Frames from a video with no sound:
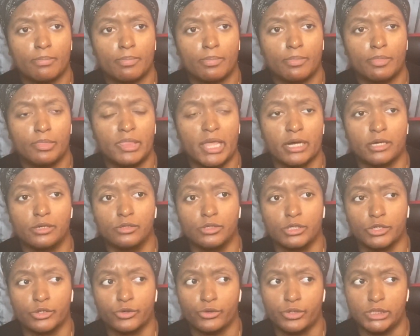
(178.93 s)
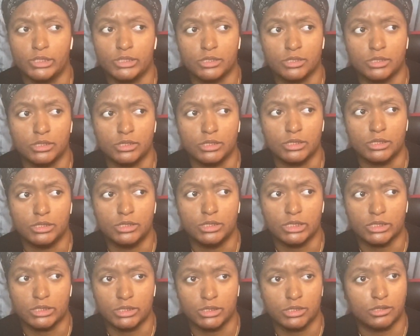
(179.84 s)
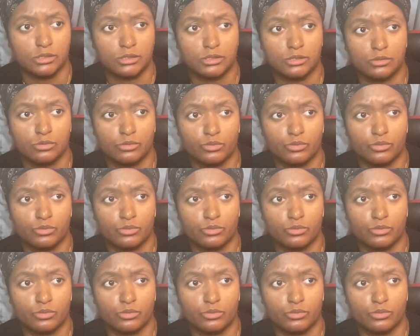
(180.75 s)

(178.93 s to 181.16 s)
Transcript: I'm not gonna increase the distance